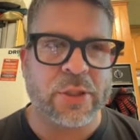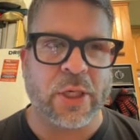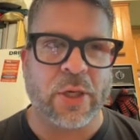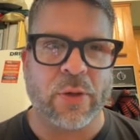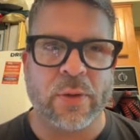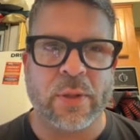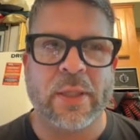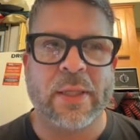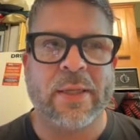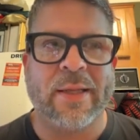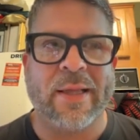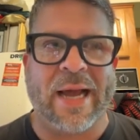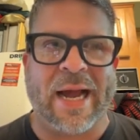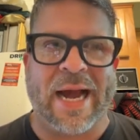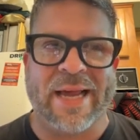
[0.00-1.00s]
So
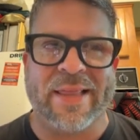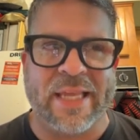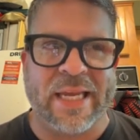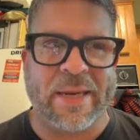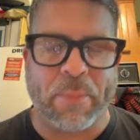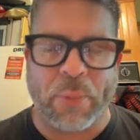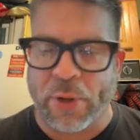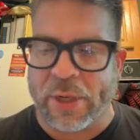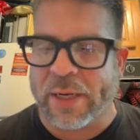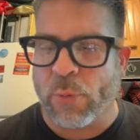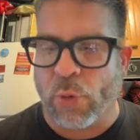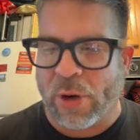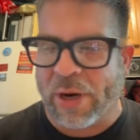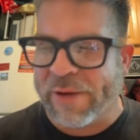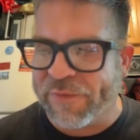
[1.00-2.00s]
I think putting
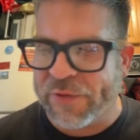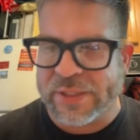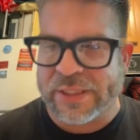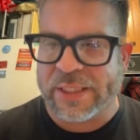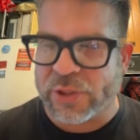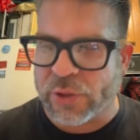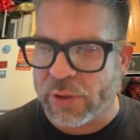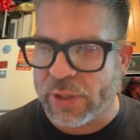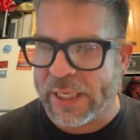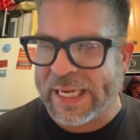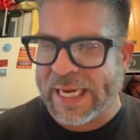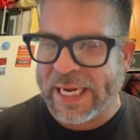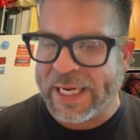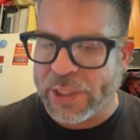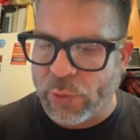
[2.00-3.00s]
more emphasis on
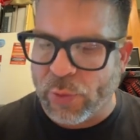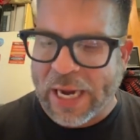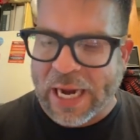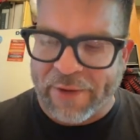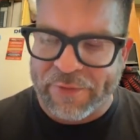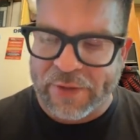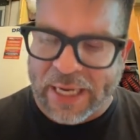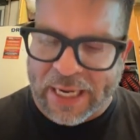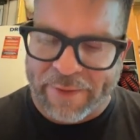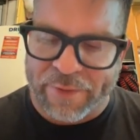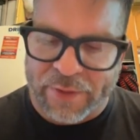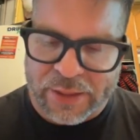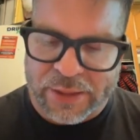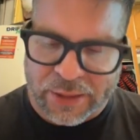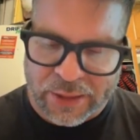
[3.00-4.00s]
like, hey, you have to
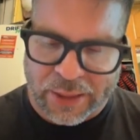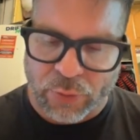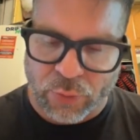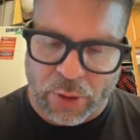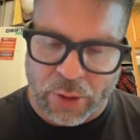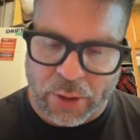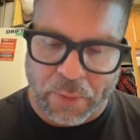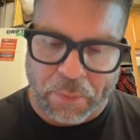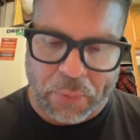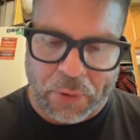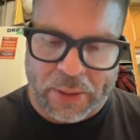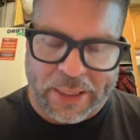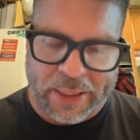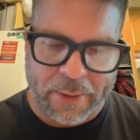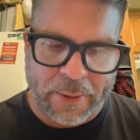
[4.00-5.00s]
have this lead run
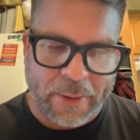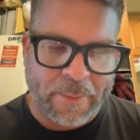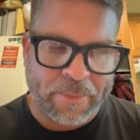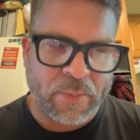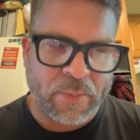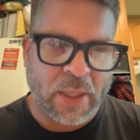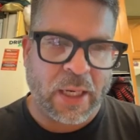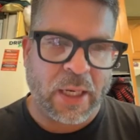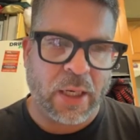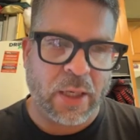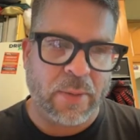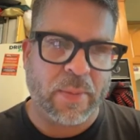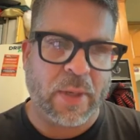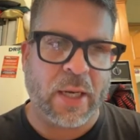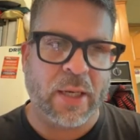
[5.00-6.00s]
complete
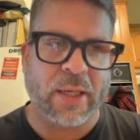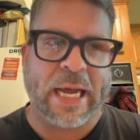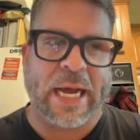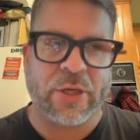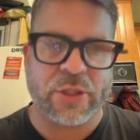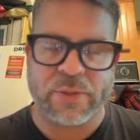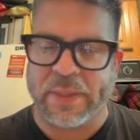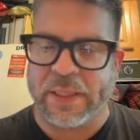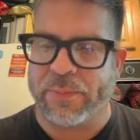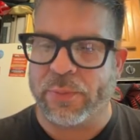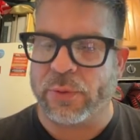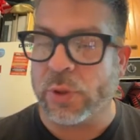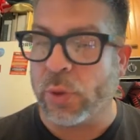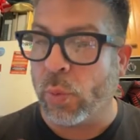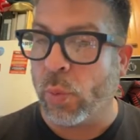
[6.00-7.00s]
allows
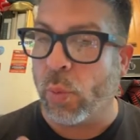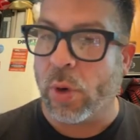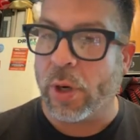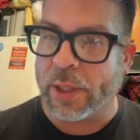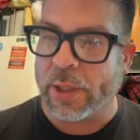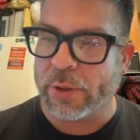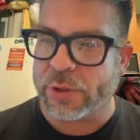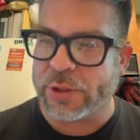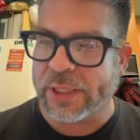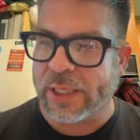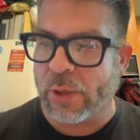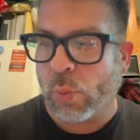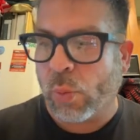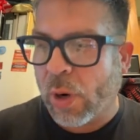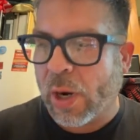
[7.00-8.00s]
people to one
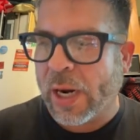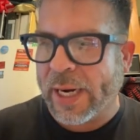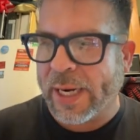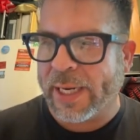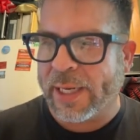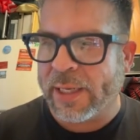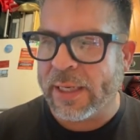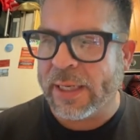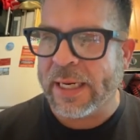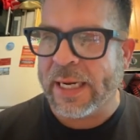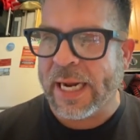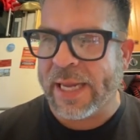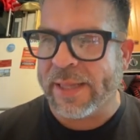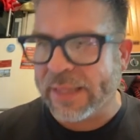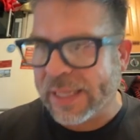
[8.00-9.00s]
understand why,
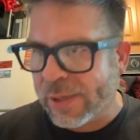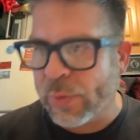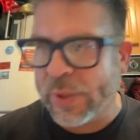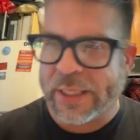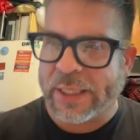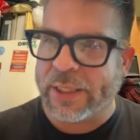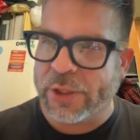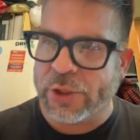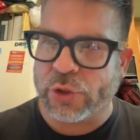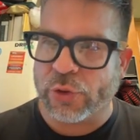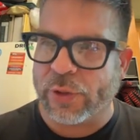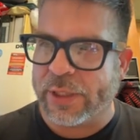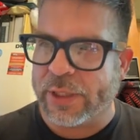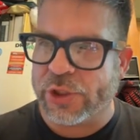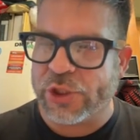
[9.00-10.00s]
and then we can
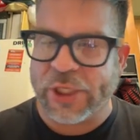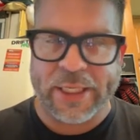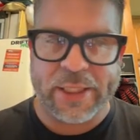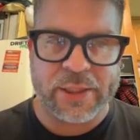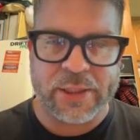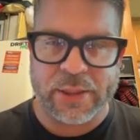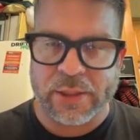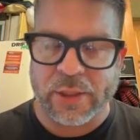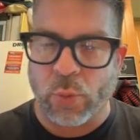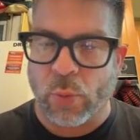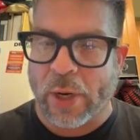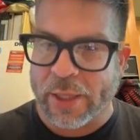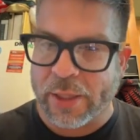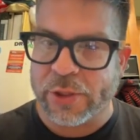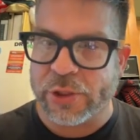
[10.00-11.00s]
enjoy the chases and
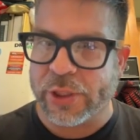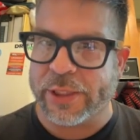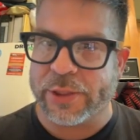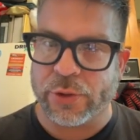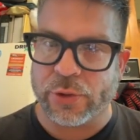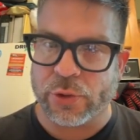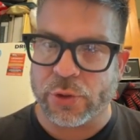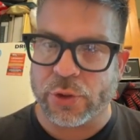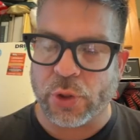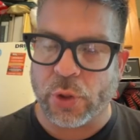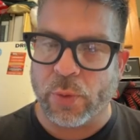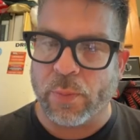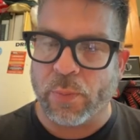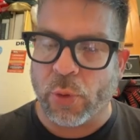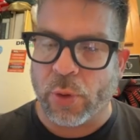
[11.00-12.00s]
why the chasers are
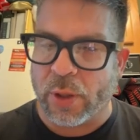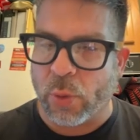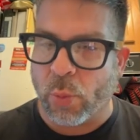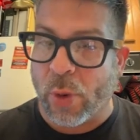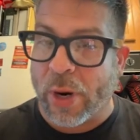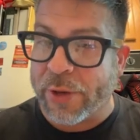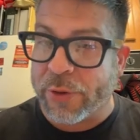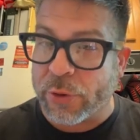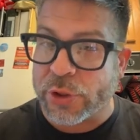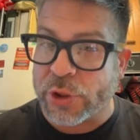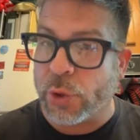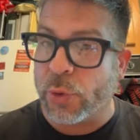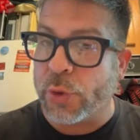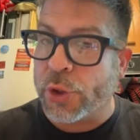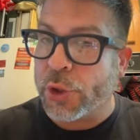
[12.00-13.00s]
so important and why they're
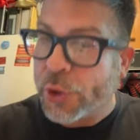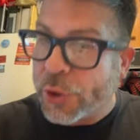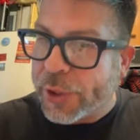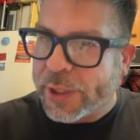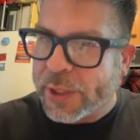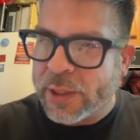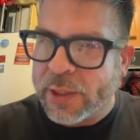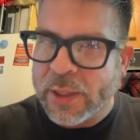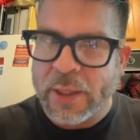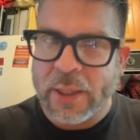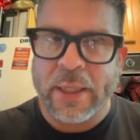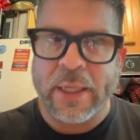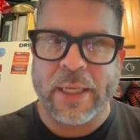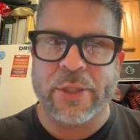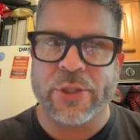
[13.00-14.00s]
so good
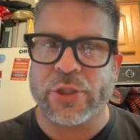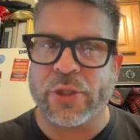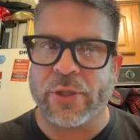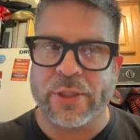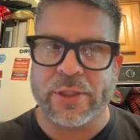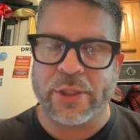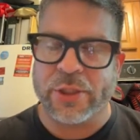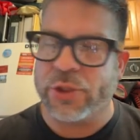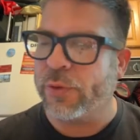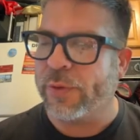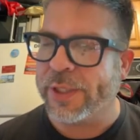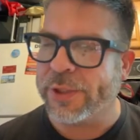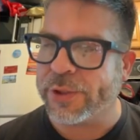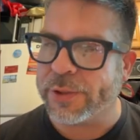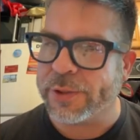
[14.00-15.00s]
in certain
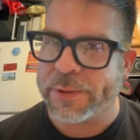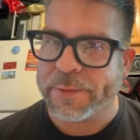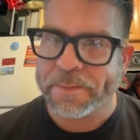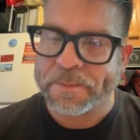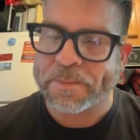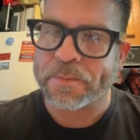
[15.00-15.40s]
situations.